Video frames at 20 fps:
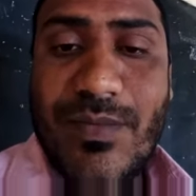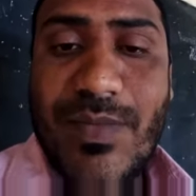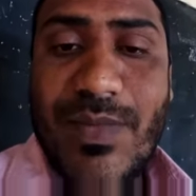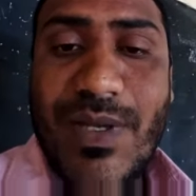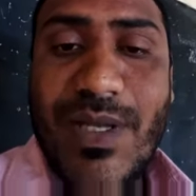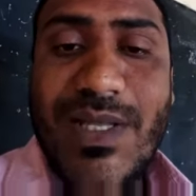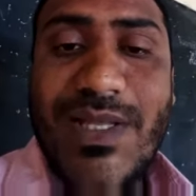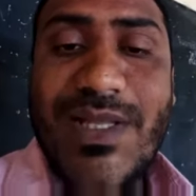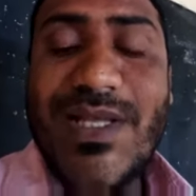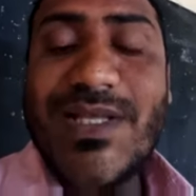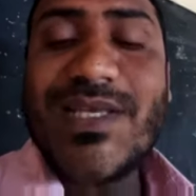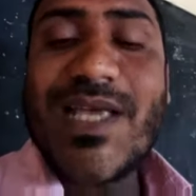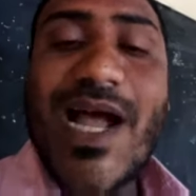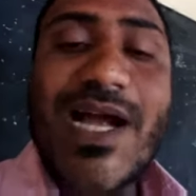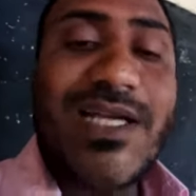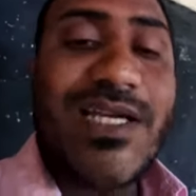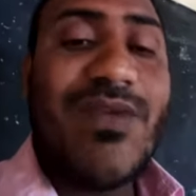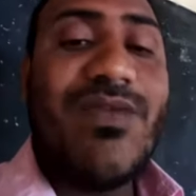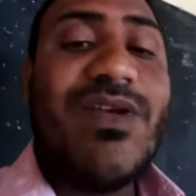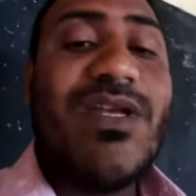in this
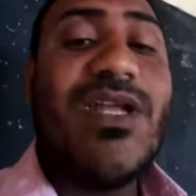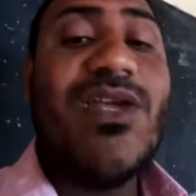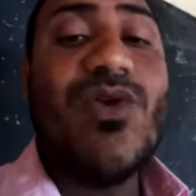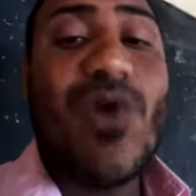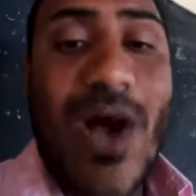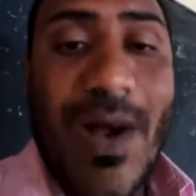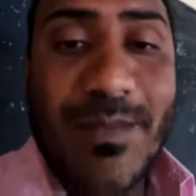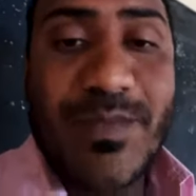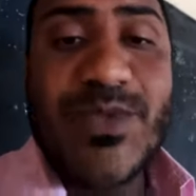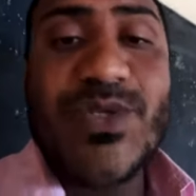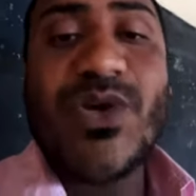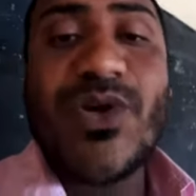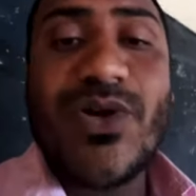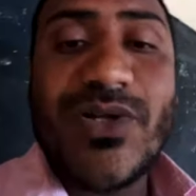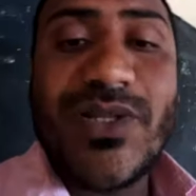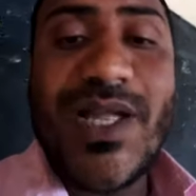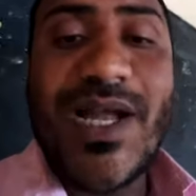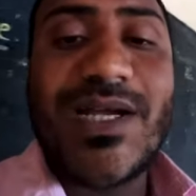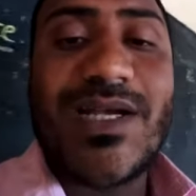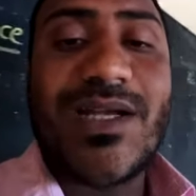activity you
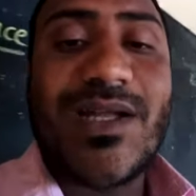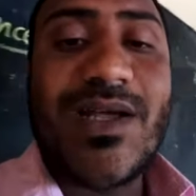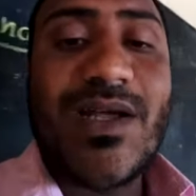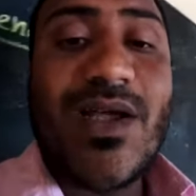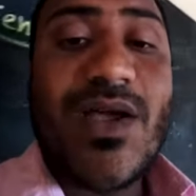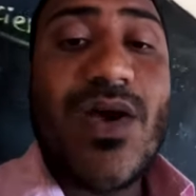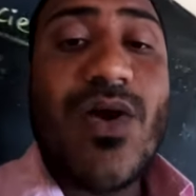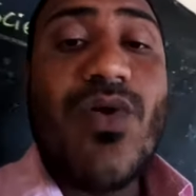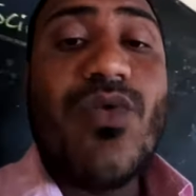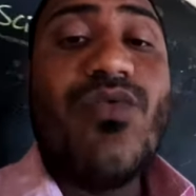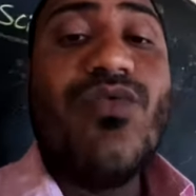observe that